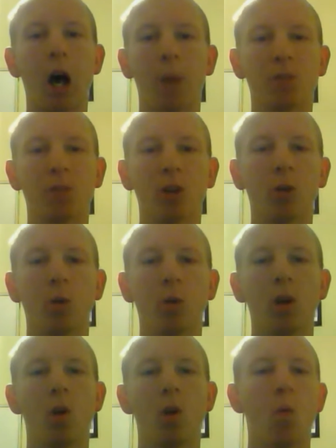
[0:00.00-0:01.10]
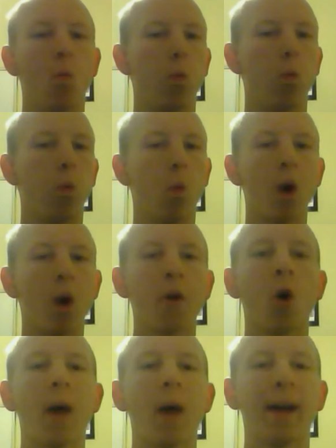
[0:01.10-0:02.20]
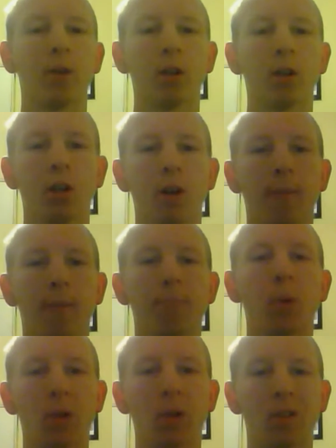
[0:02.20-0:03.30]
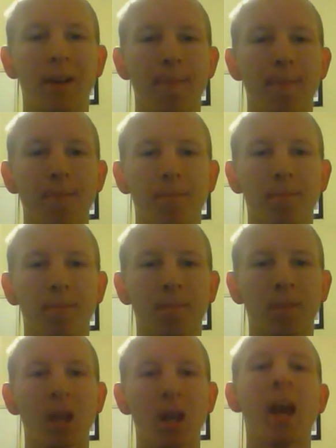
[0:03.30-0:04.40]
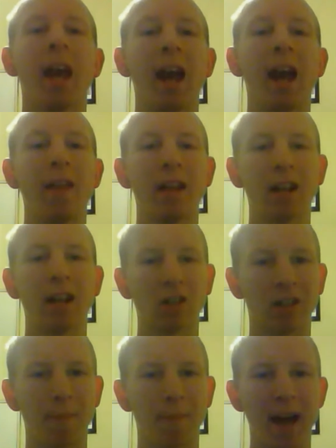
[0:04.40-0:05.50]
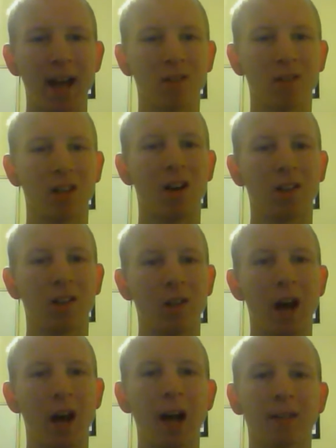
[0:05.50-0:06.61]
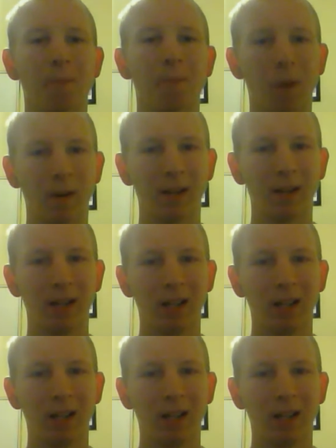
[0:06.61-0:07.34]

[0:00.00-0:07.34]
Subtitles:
up to 1 whole hour per clip. And then here's also the awesome part.